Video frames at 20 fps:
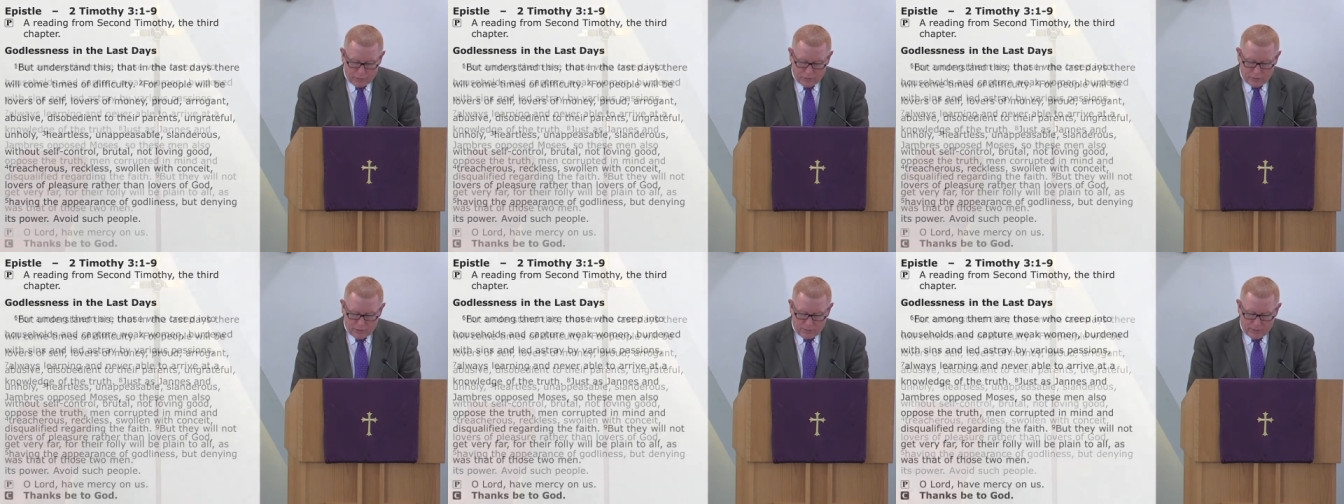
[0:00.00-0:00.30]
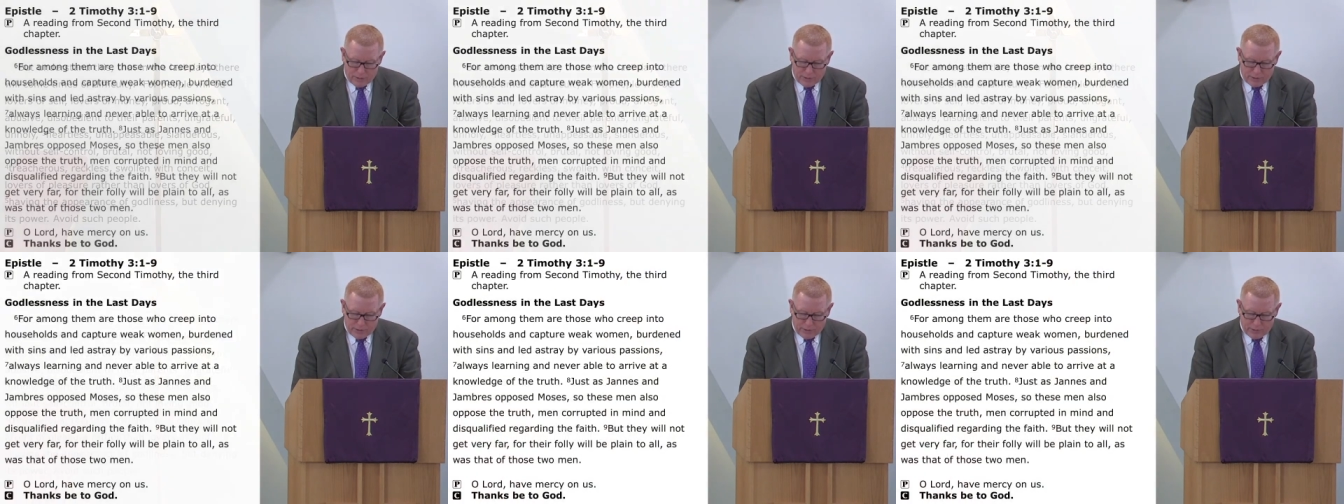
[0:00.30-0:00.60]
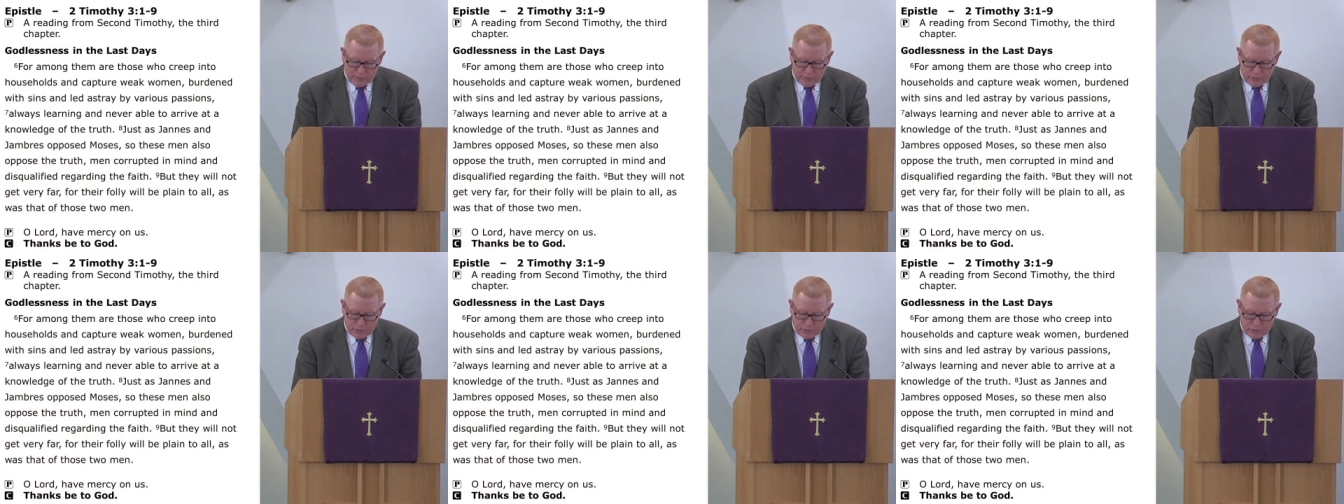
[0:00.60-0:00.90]
For among
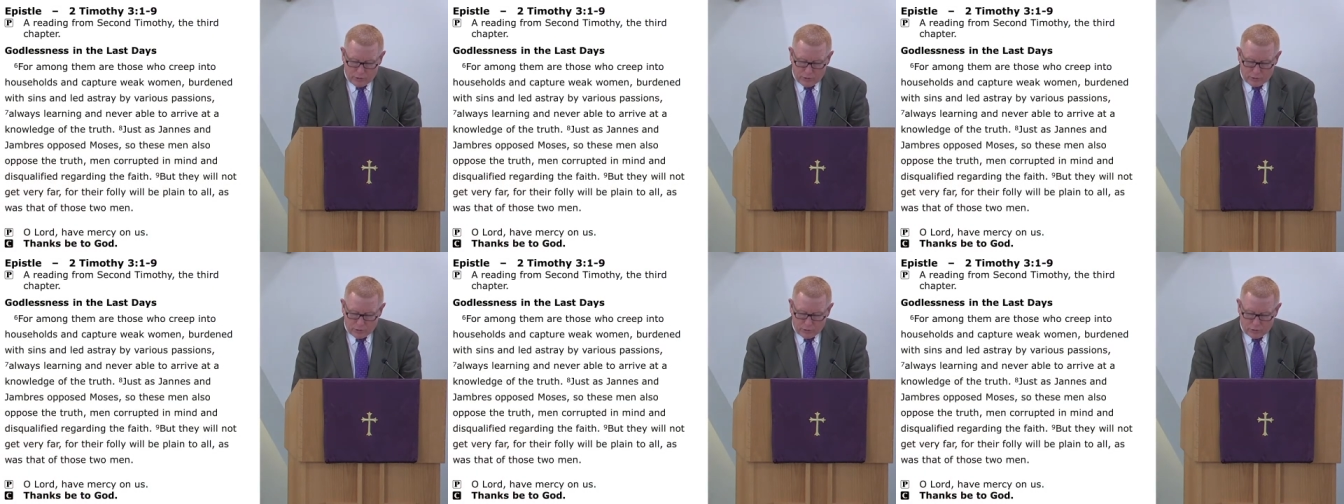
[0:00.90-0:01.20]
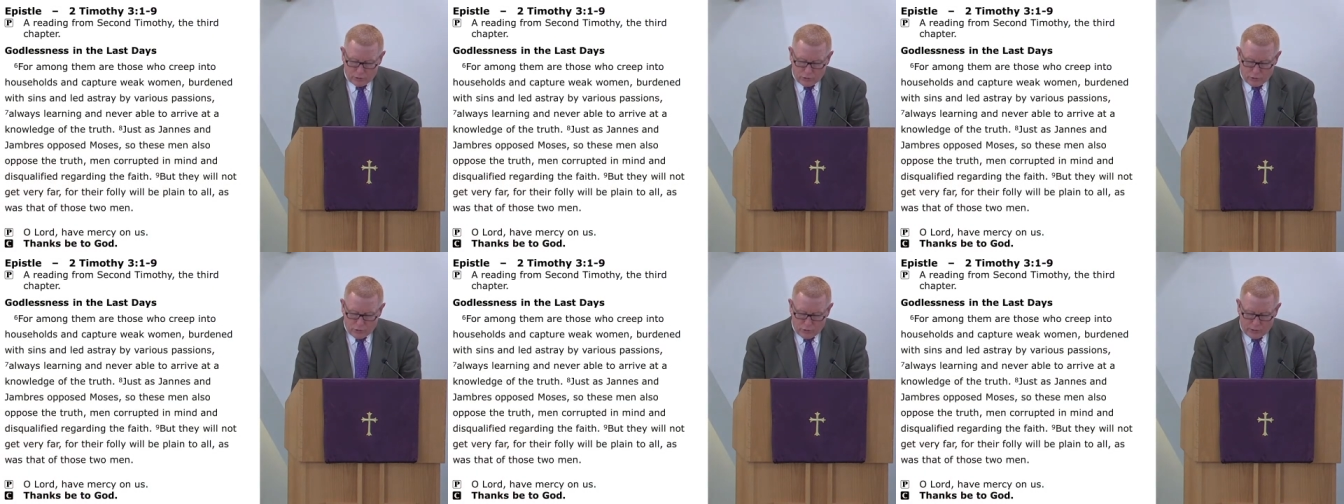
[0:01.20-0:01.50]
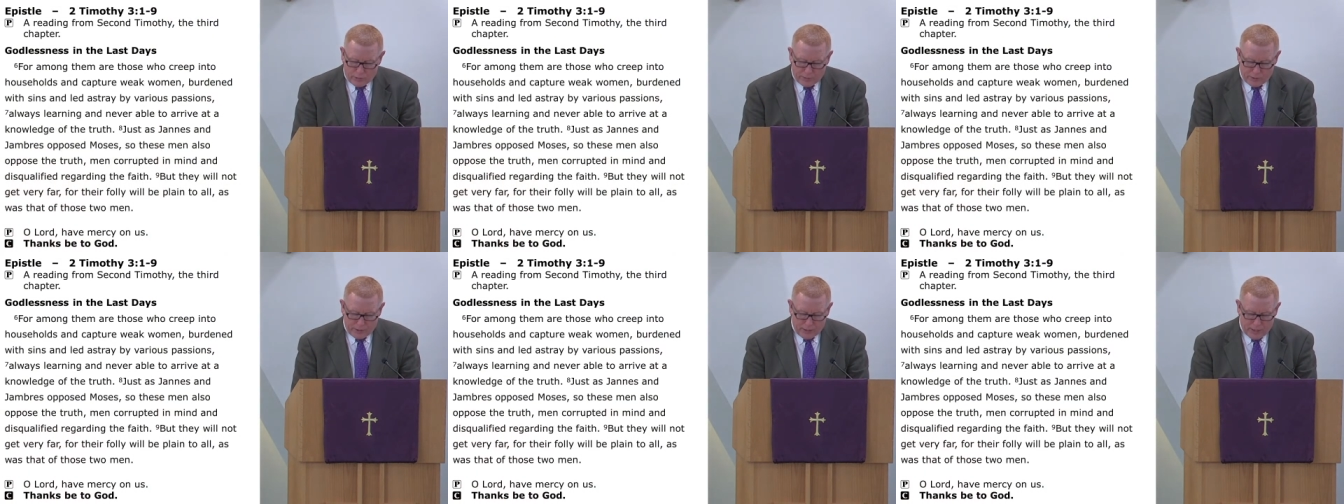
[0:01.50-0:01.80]
them are those who
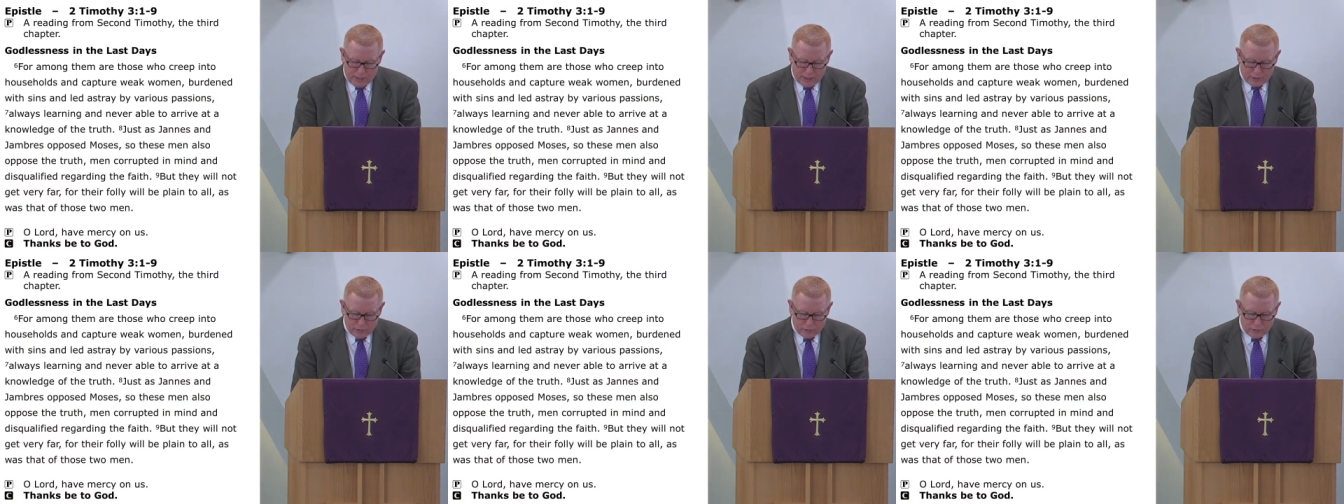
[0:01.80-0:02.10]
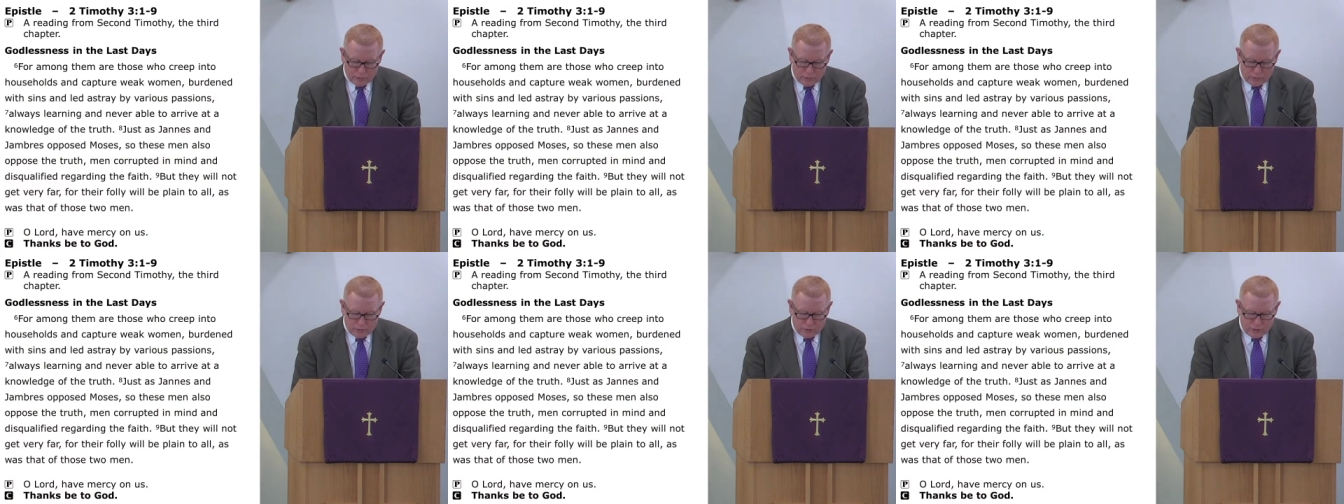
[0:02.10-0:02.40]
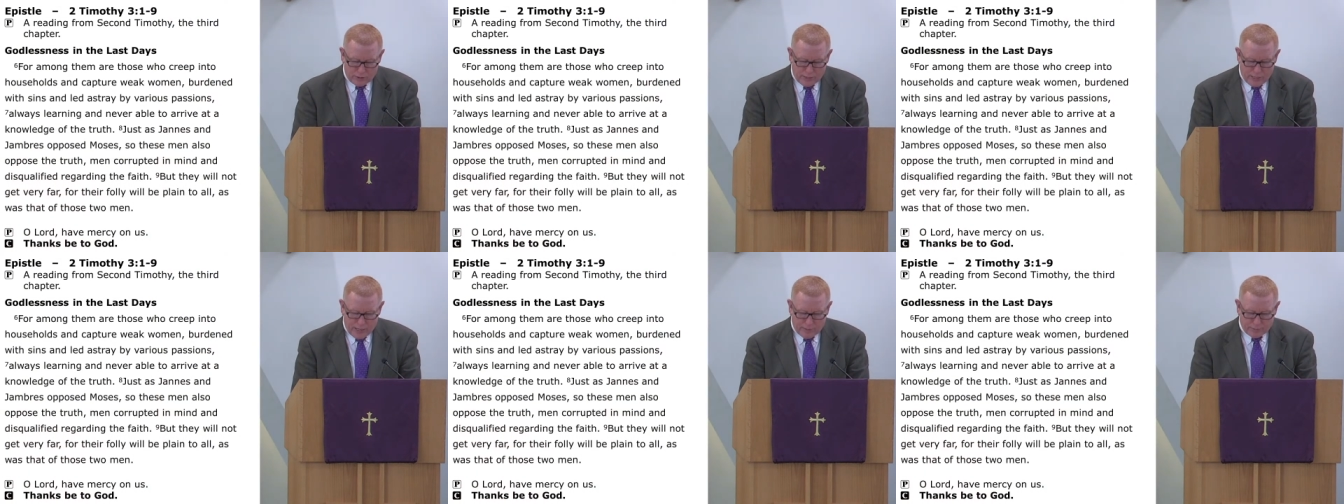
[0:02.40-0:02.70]
creep into households
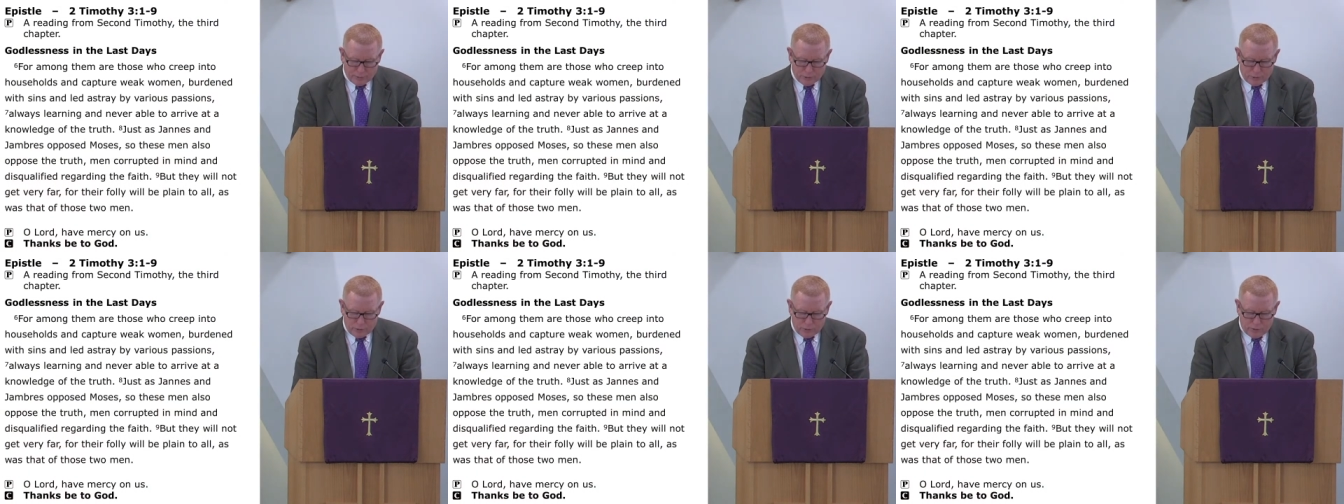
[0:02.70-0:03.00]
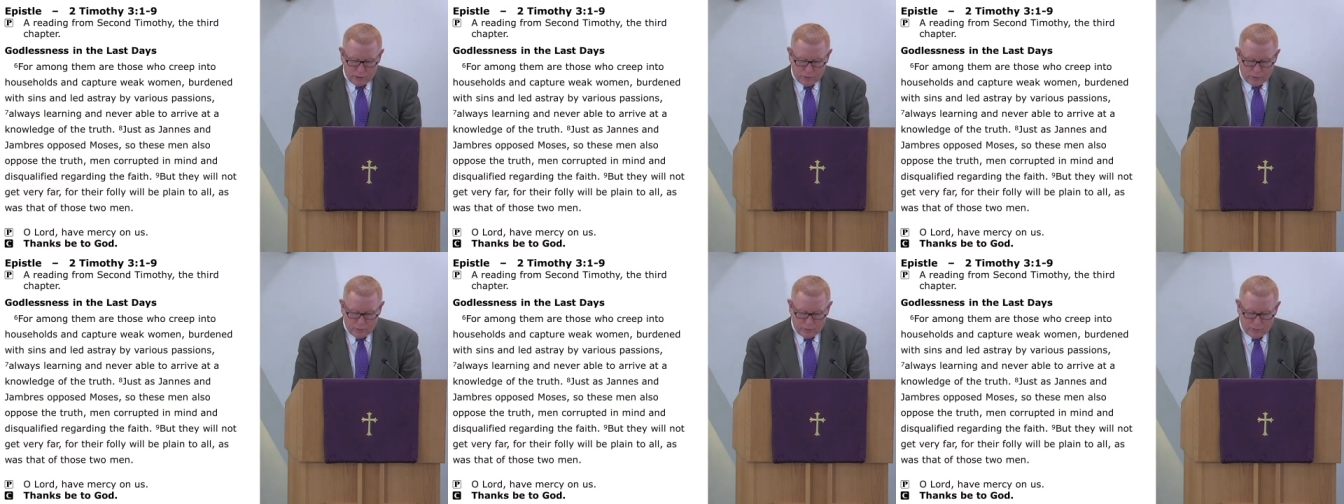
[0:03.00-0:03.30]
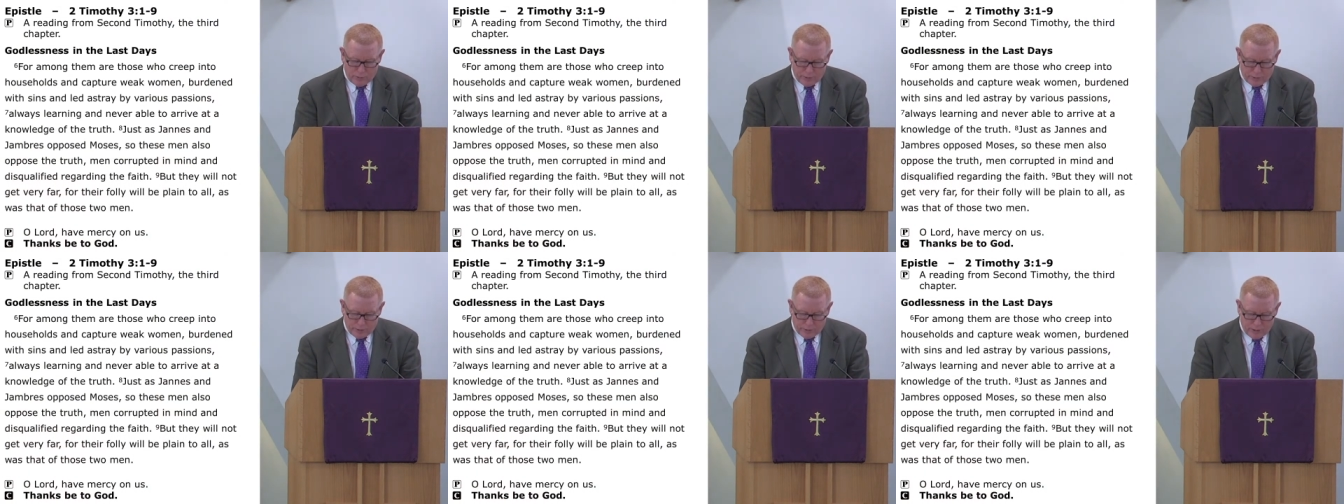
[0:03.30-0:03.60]
and capture weak
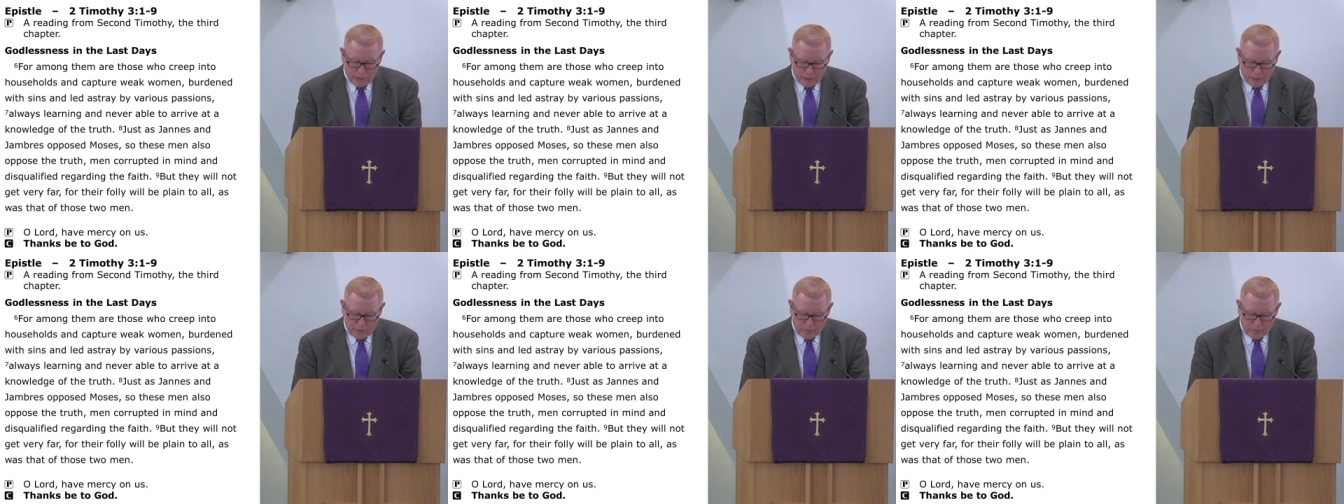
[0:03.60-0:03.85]
women,